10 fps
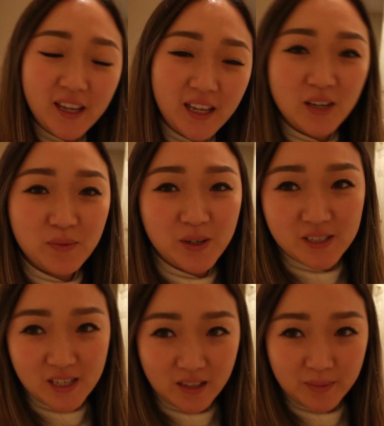and we're
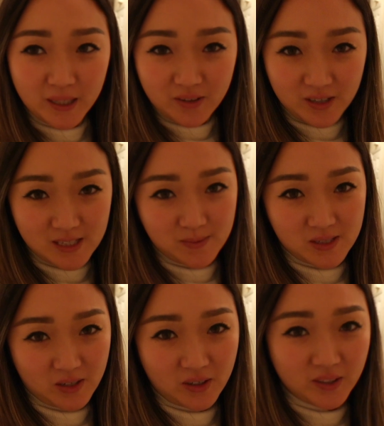celebrating
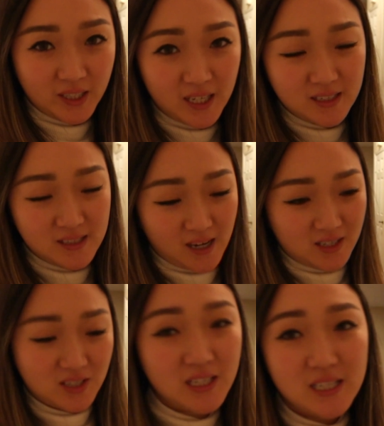Christmas early. It's
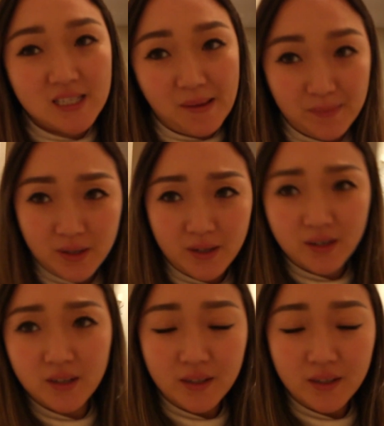actually December